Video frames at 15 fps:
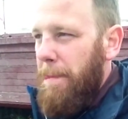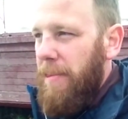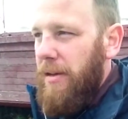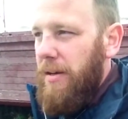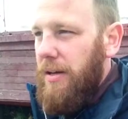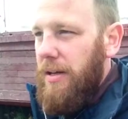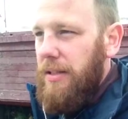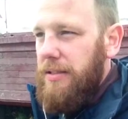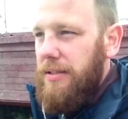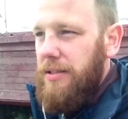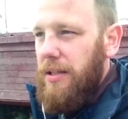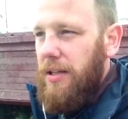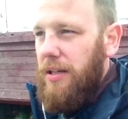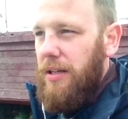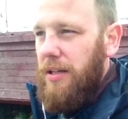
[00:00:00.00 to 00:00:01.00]
And
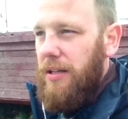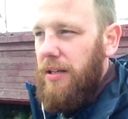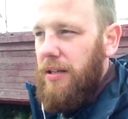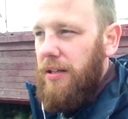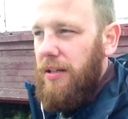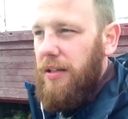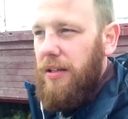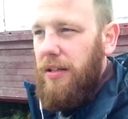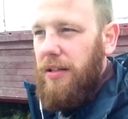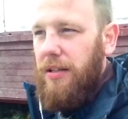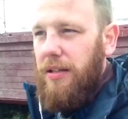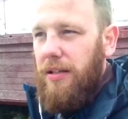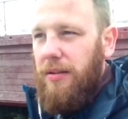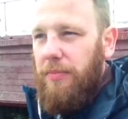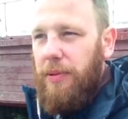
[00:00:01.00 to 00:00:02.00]

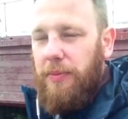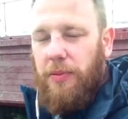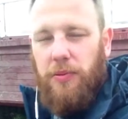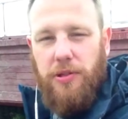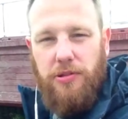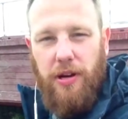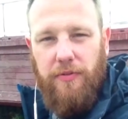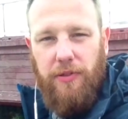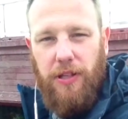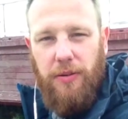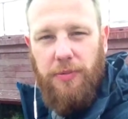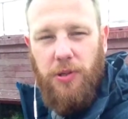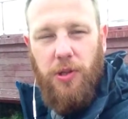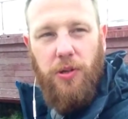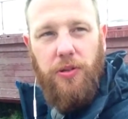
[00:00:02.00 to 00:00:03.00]
people would travel up
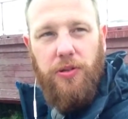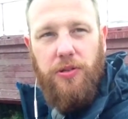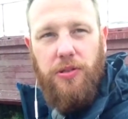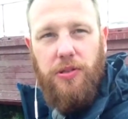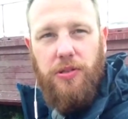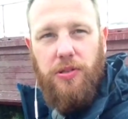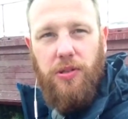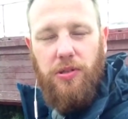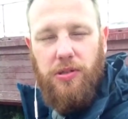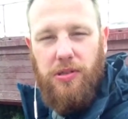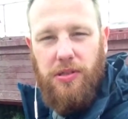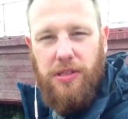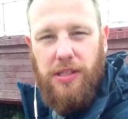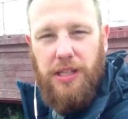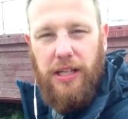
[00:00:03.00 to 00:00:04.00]
north to
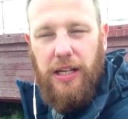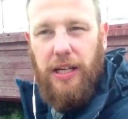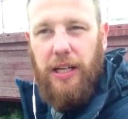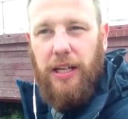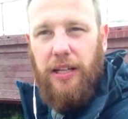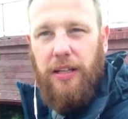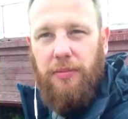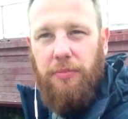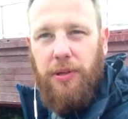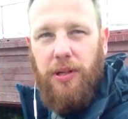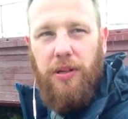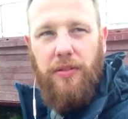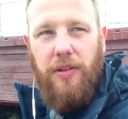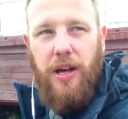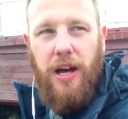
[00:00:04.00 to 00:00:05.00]
Dawson City, and then
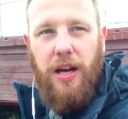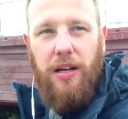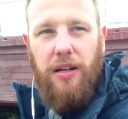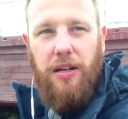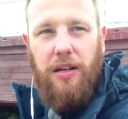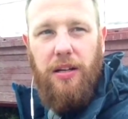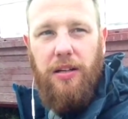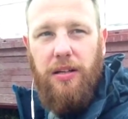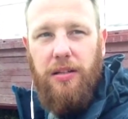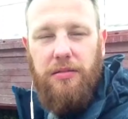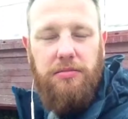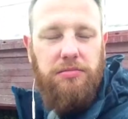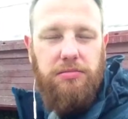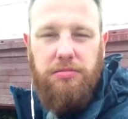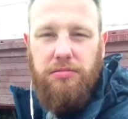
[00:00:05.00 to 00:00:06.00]
beyond that,
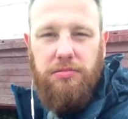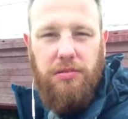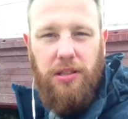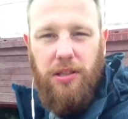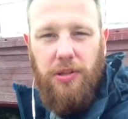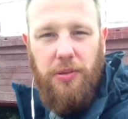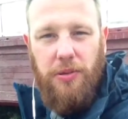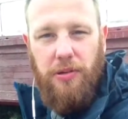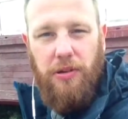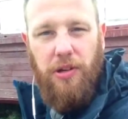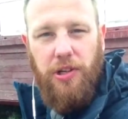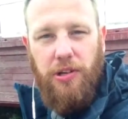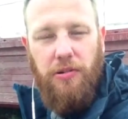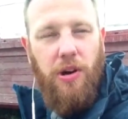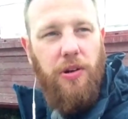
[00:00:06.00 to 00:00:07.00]
if you were
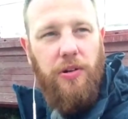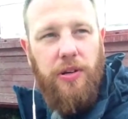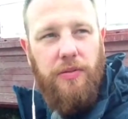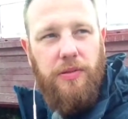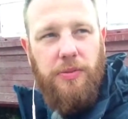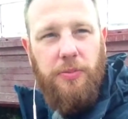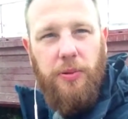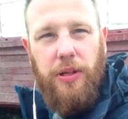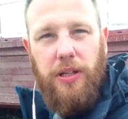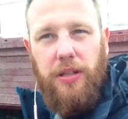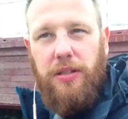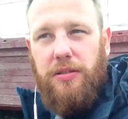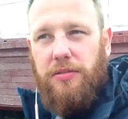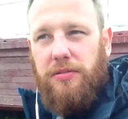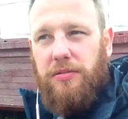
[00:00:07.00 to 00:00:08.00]
on your own, it was
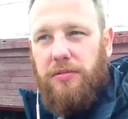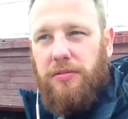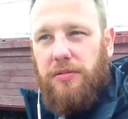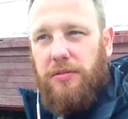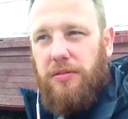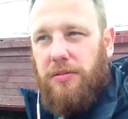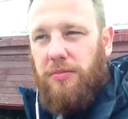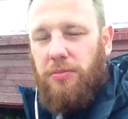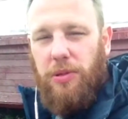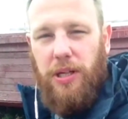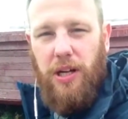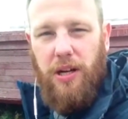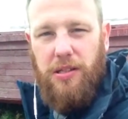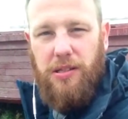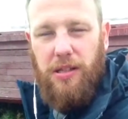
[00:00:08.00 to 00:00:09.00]
pretty
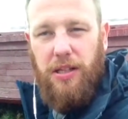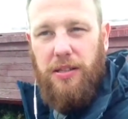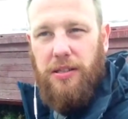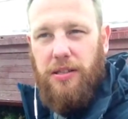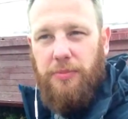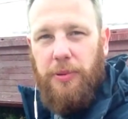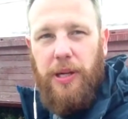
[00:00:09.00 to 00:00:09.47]
isolated.